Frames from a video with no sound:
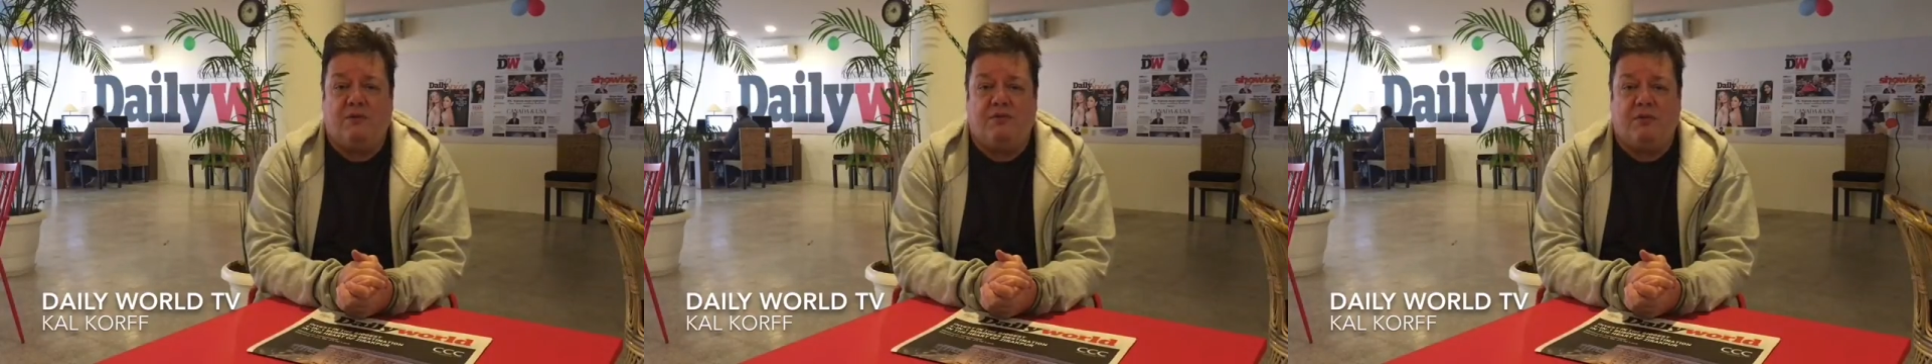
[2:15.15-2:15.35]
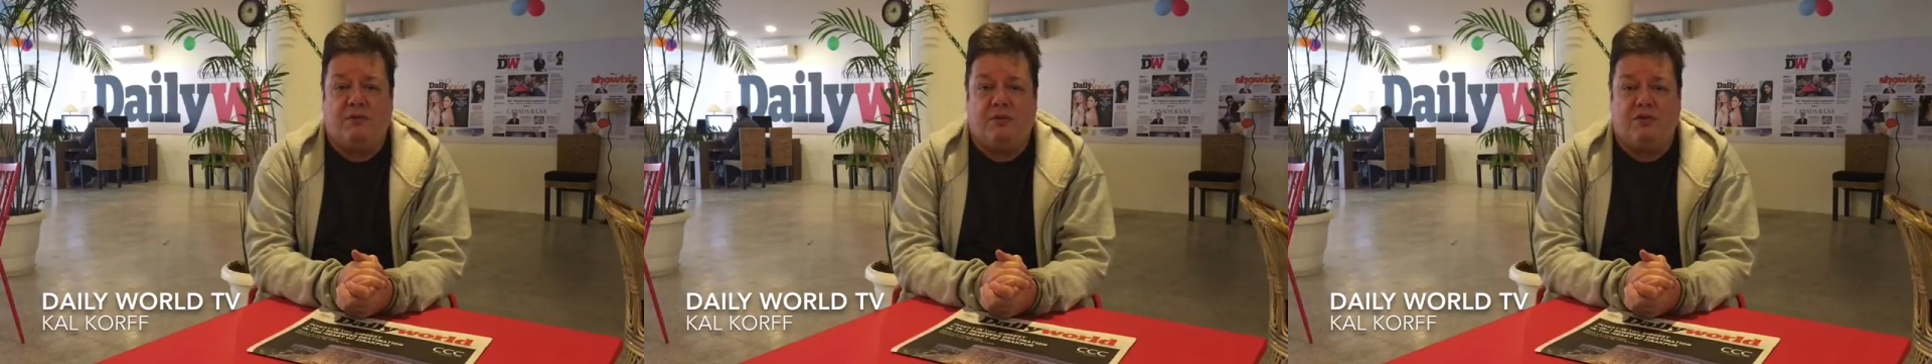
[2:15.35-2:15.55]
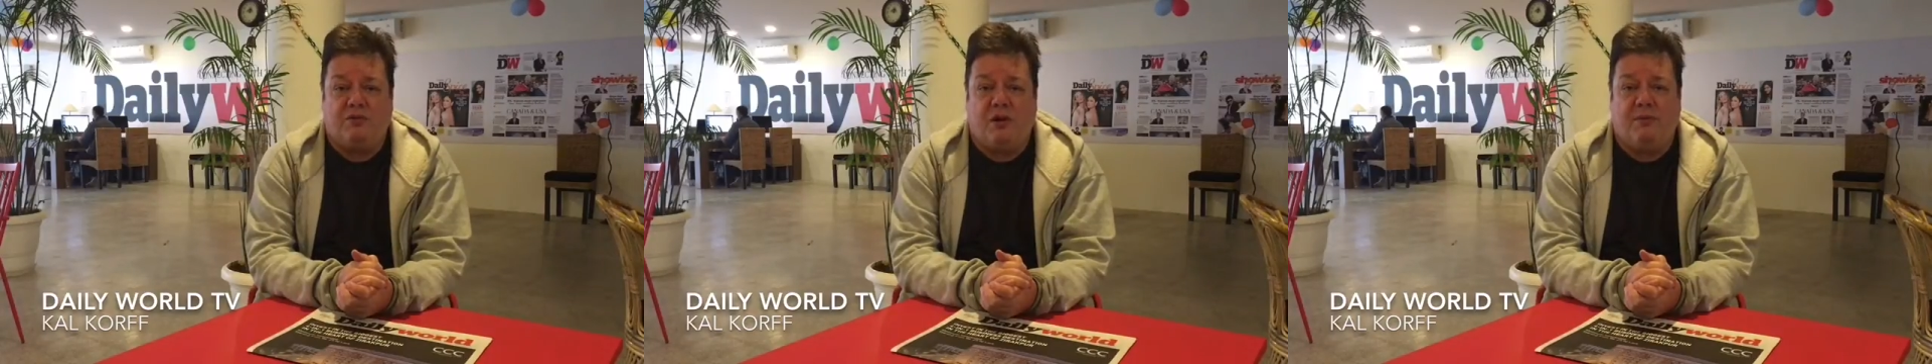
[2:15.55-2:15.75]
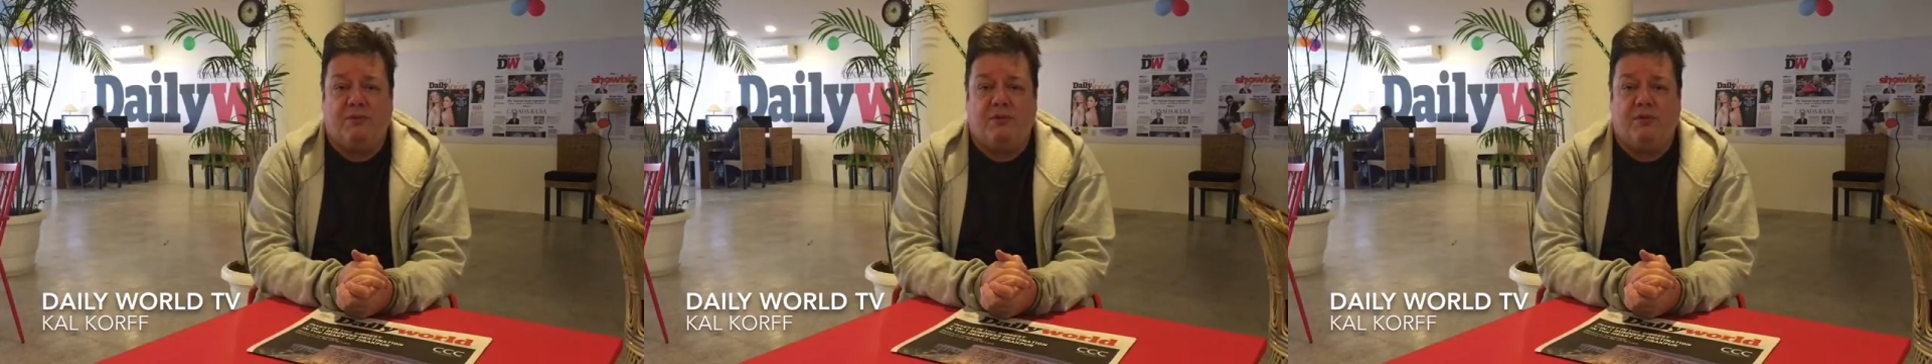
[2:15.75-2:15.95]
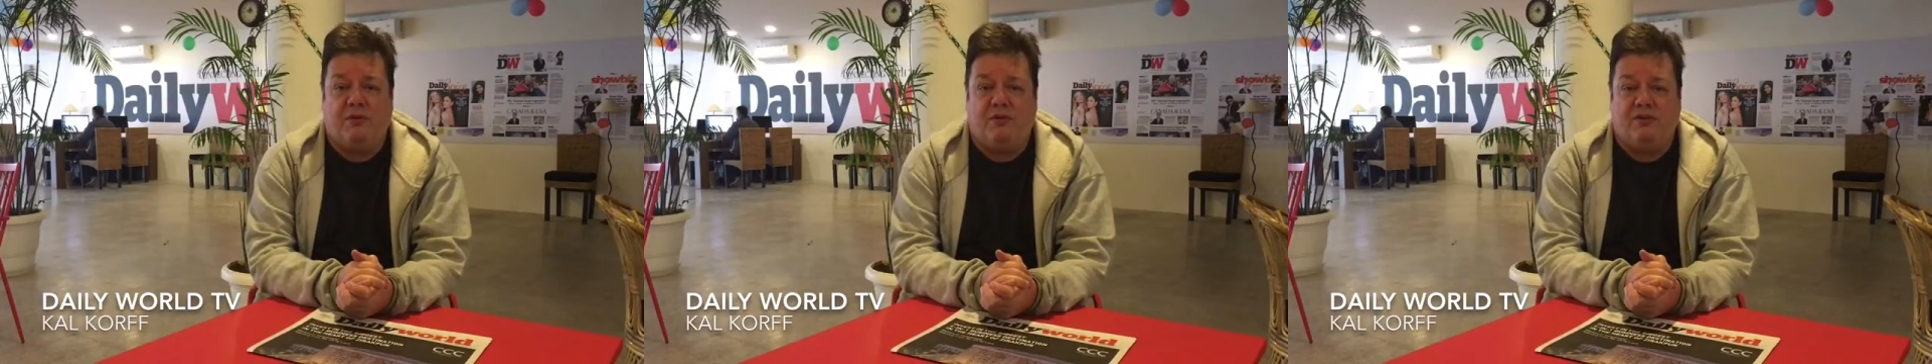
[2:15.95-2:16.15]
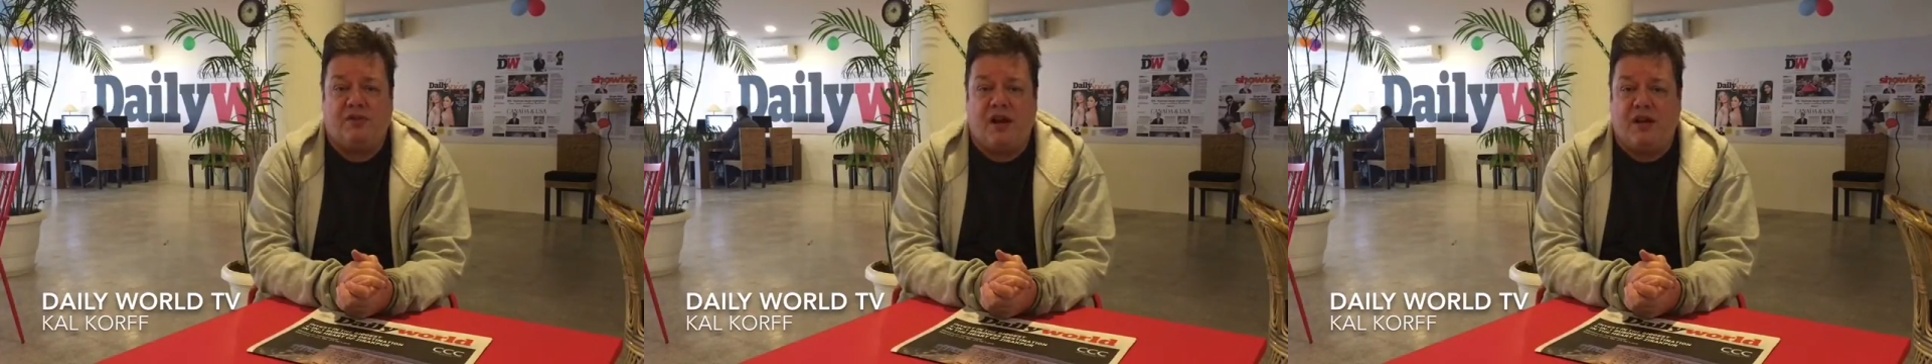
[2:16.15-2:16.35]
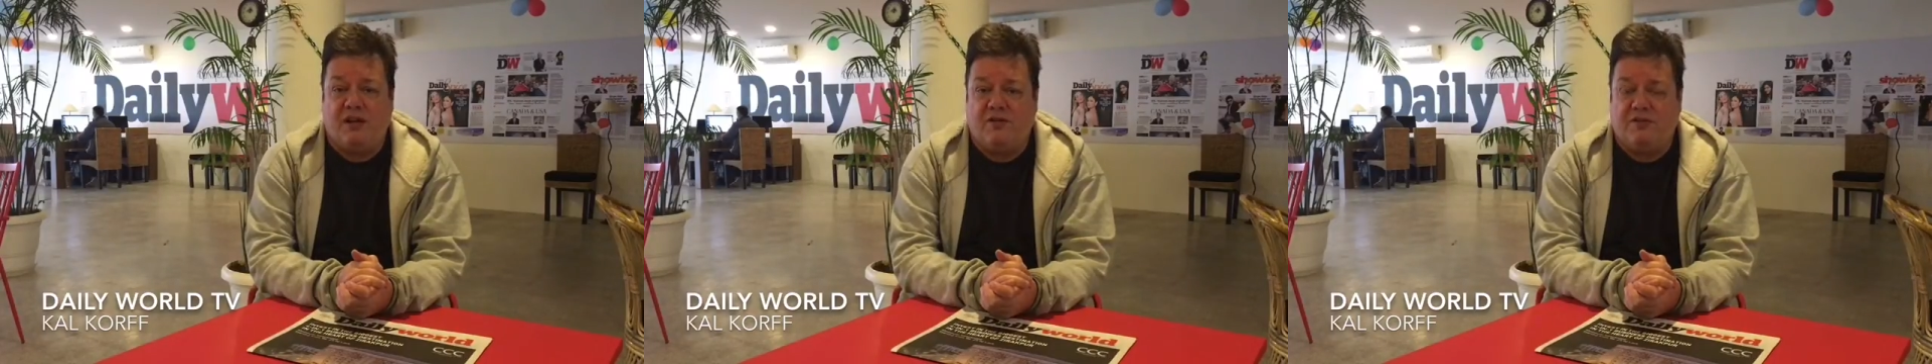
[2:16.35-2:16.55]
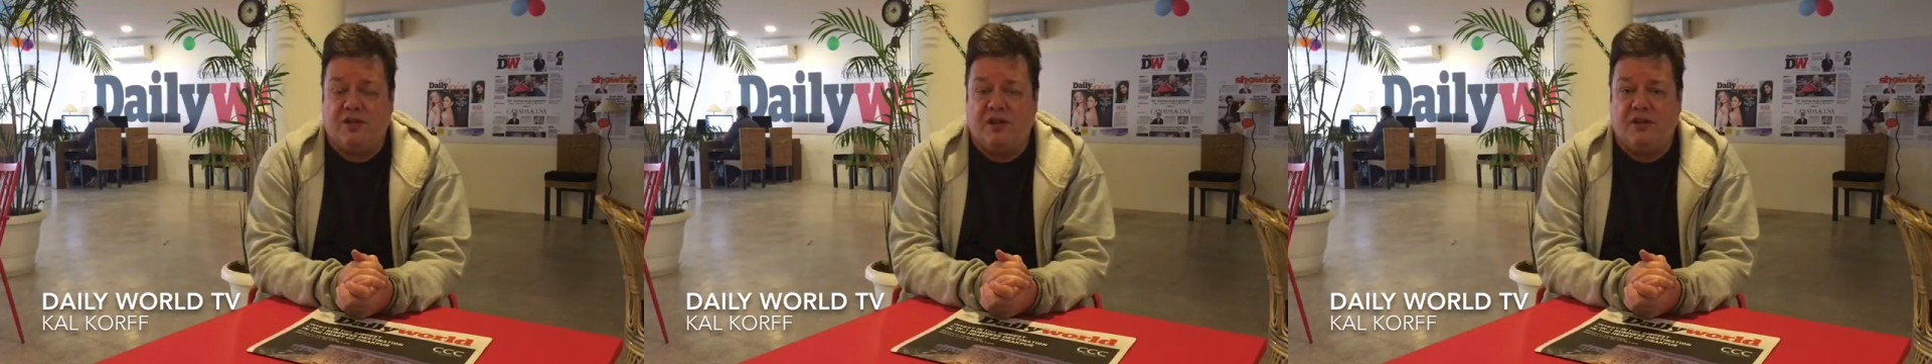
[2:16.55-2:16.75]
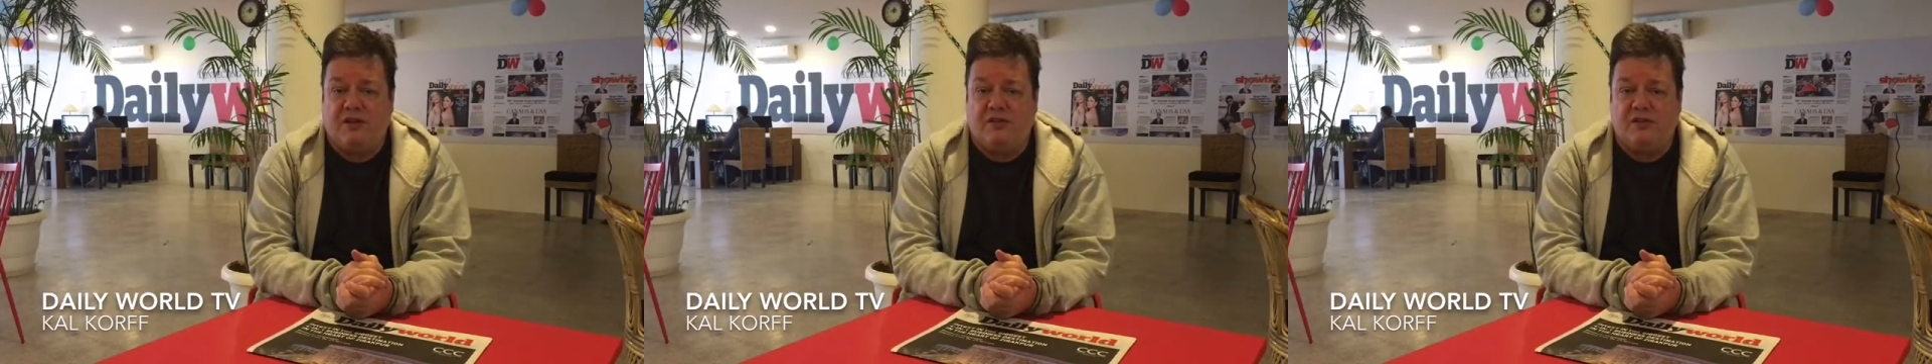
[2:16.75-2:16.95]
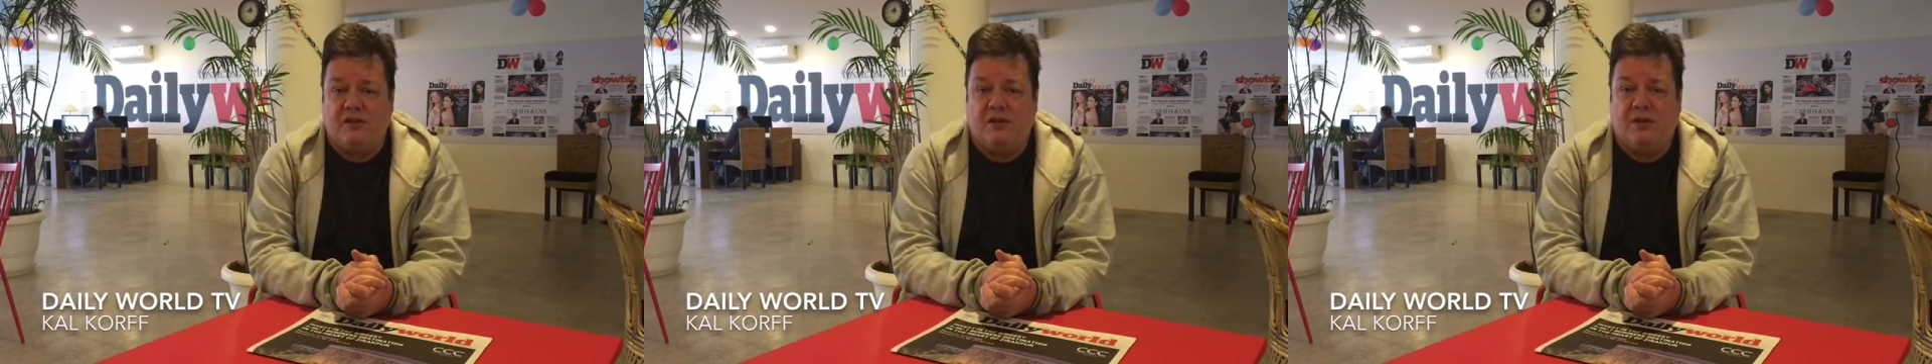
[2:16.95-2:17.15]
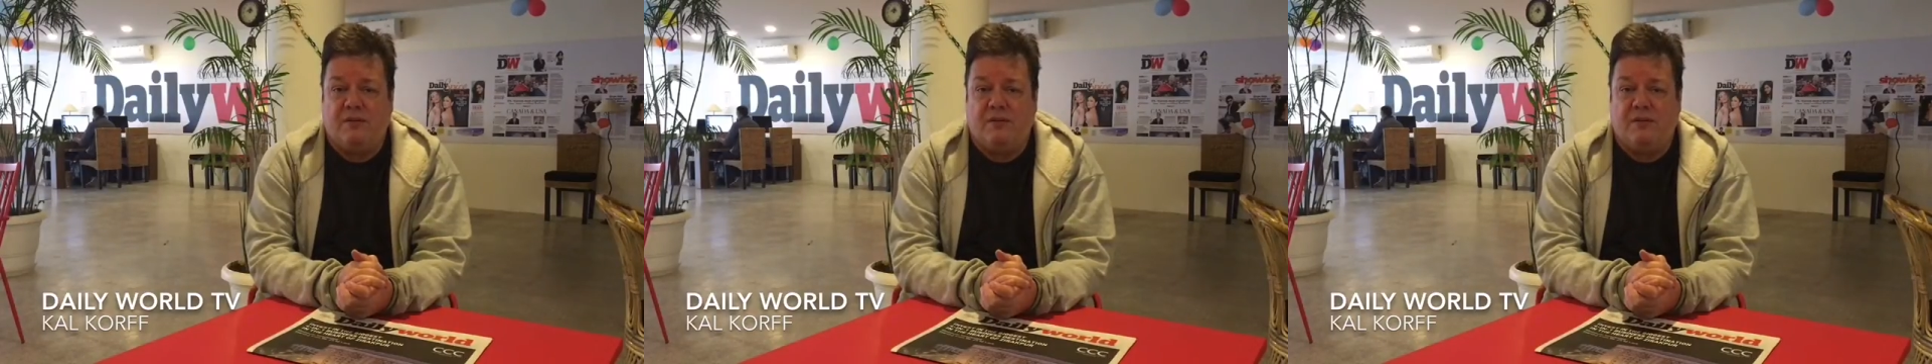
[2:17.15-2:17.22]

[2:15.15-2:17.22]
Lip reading: from the Trump side of things,